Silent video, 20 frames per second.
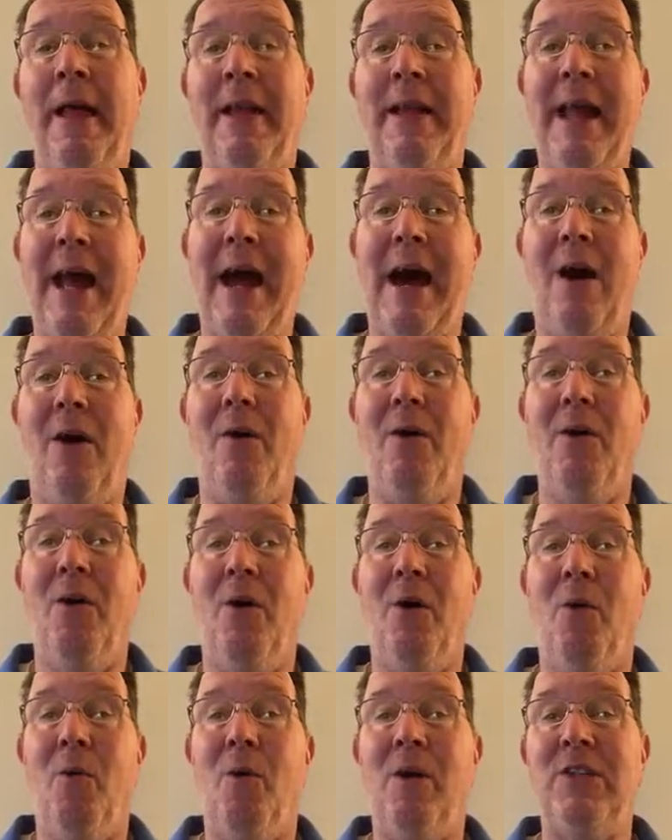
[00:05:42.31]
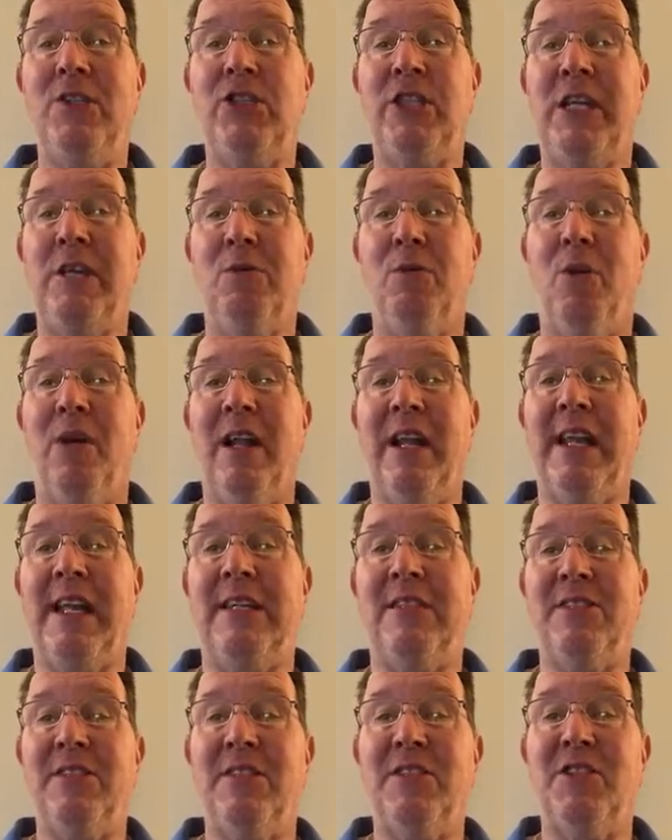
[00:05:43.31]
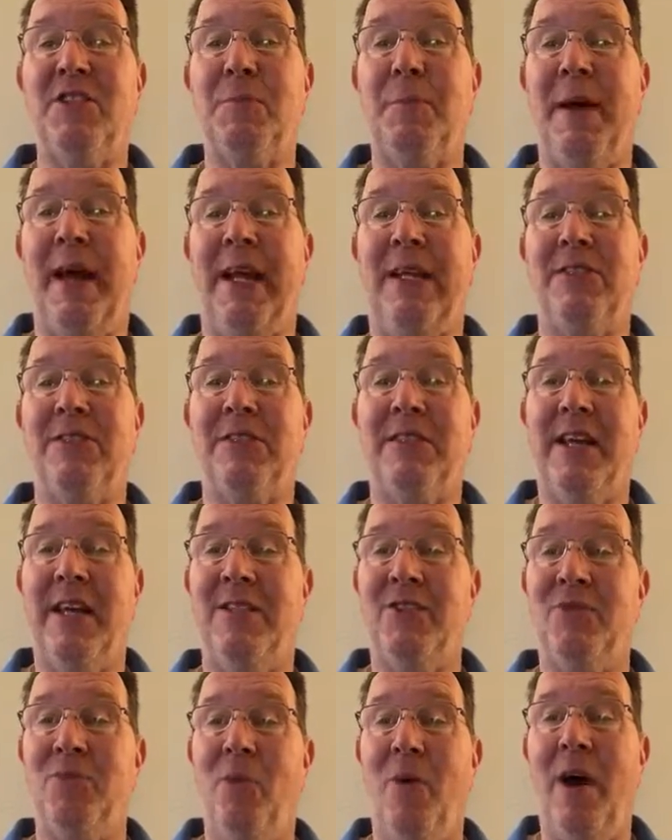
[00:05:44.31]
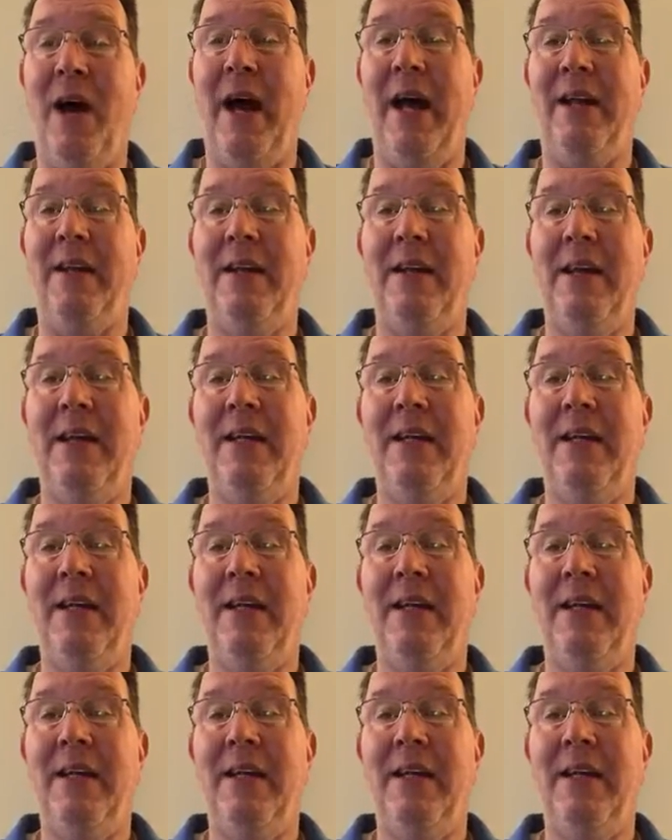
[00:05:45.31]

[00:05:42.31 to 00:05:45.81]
Now, once she leased the space, guess what?